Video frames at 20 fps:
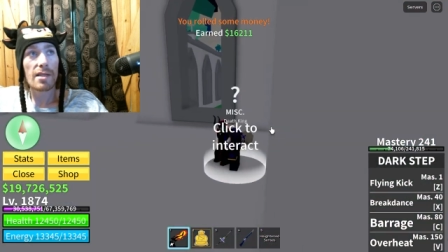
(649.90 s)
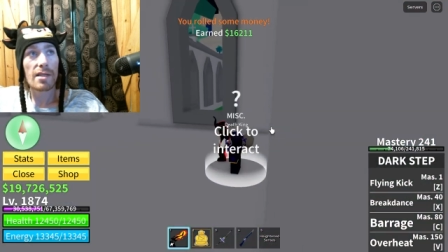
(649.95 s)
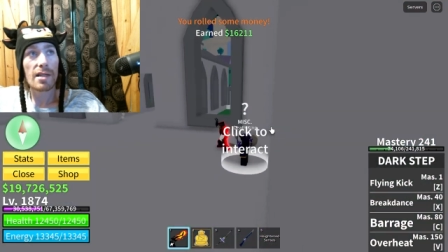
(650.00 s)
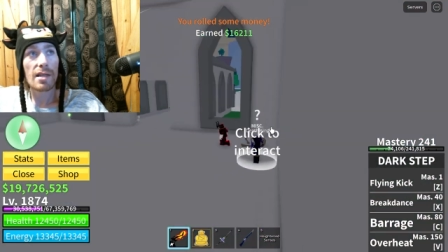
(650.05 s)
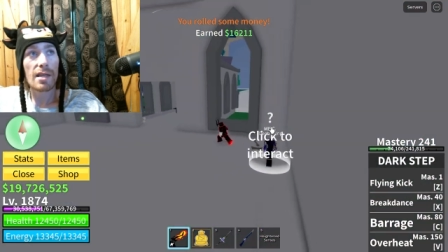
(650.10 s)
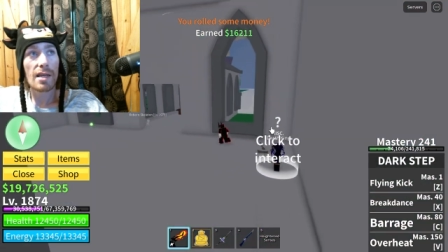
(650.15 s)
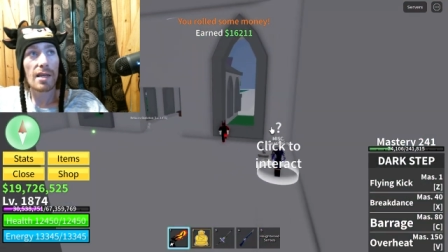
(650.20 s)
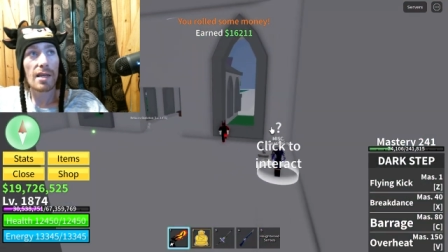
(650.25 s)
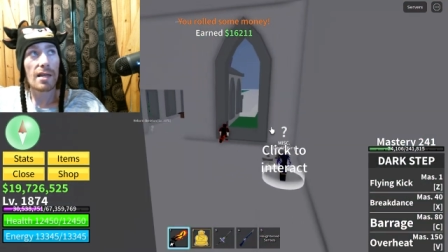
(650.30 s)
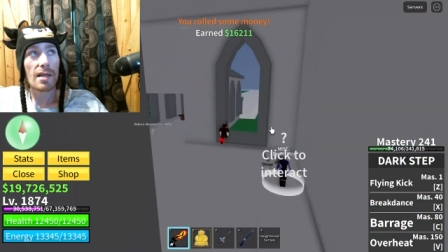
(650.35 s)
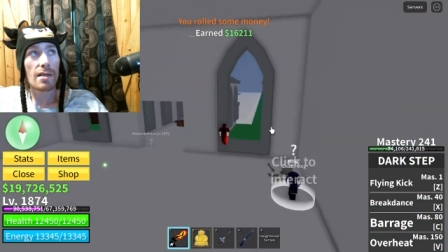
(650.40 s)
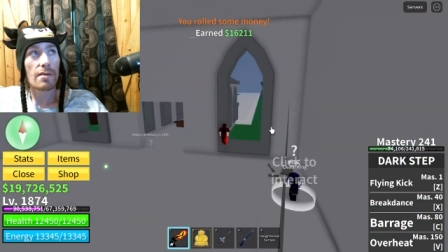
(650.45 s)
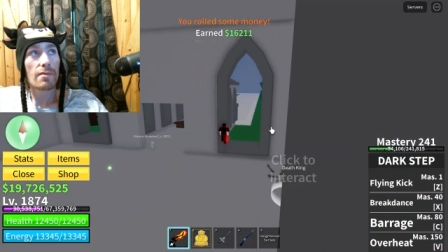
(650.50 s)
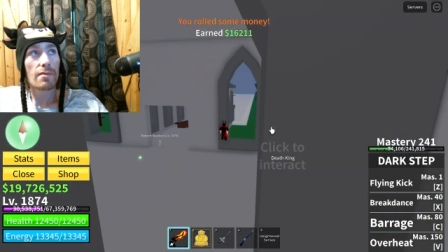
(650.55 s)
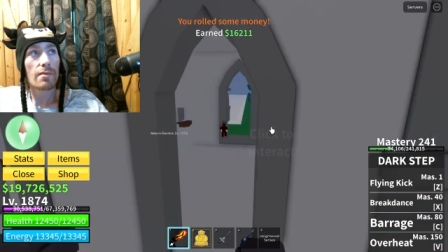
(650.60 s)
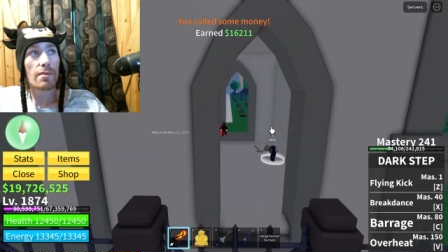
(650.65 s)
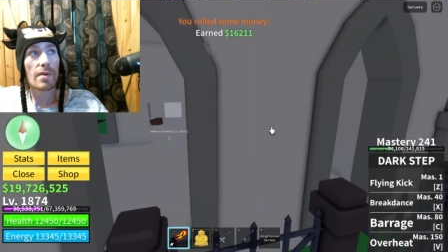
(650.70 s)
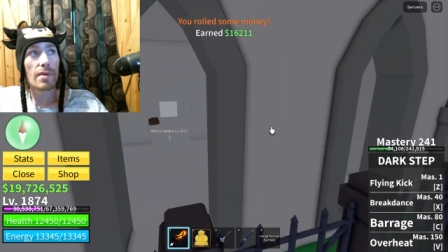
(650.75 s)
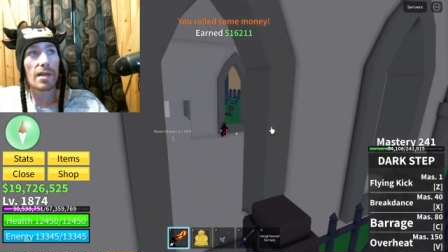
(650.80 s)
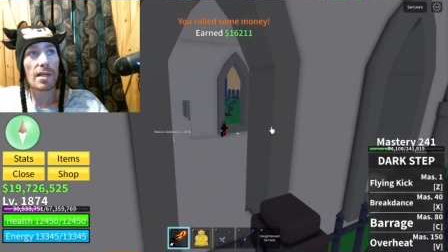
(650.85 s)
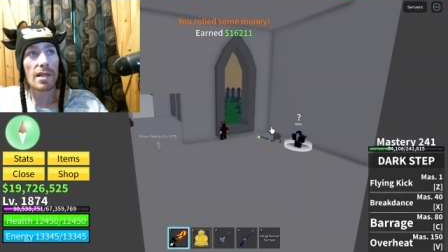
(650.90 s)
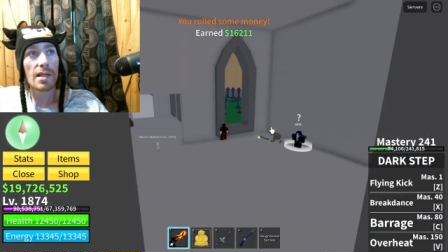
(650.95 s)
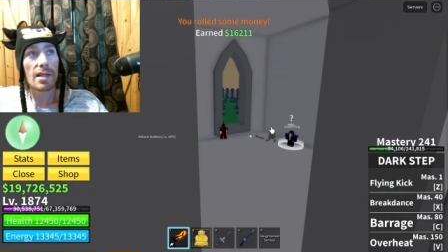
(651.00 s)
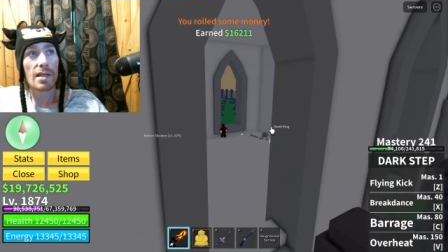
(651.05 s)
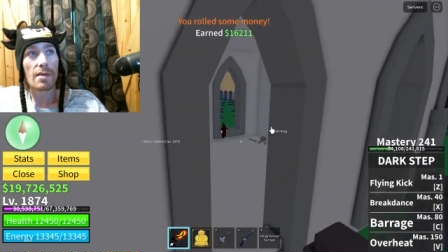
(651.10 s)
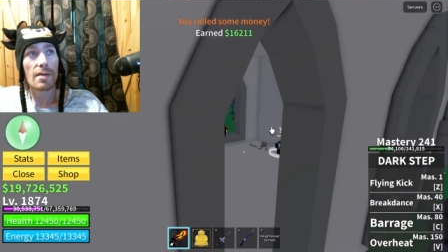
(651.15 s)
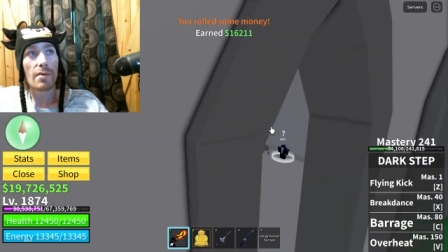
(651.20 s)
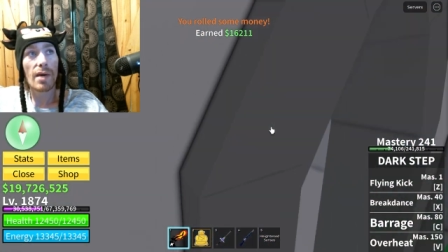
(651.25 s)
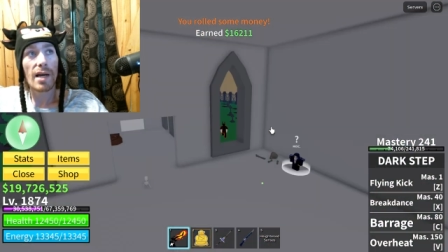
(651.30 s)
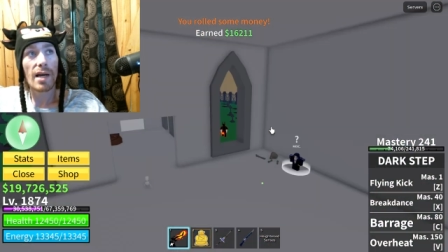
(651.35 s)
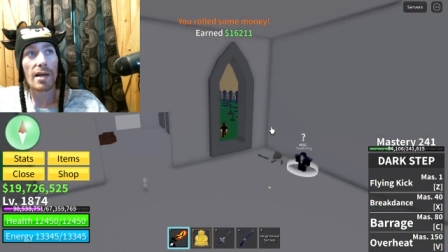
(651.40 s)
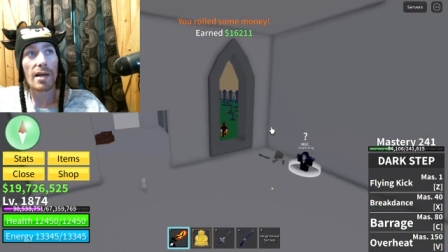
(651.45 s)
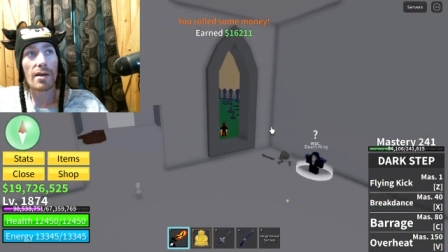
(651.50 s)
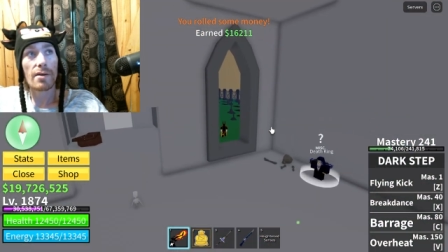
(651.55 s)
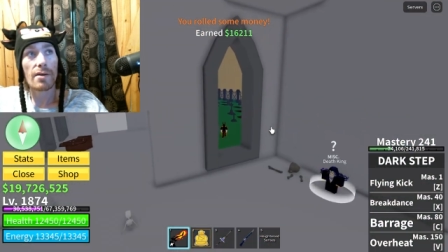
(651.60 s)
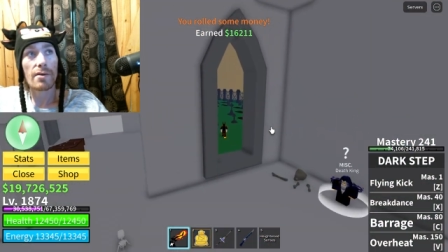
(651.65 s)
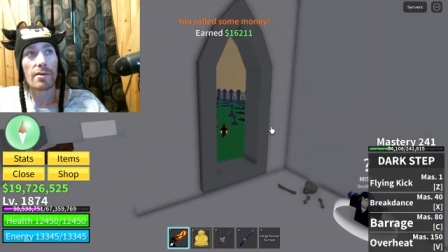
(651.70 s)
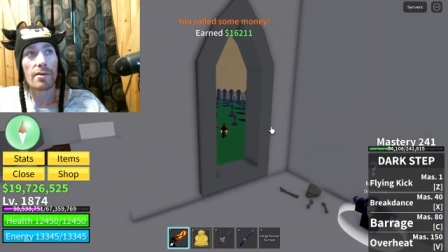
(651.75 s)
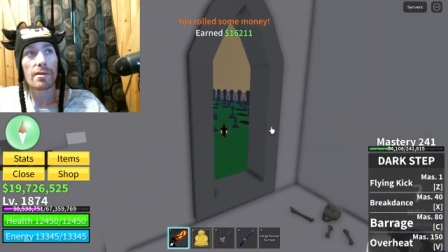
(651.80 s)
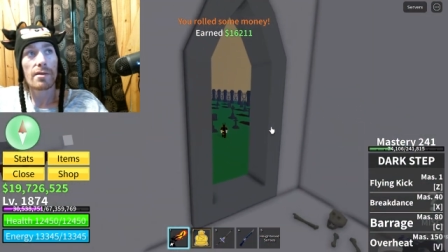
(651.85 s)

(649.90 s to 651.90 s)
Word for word: again. Really? Wow.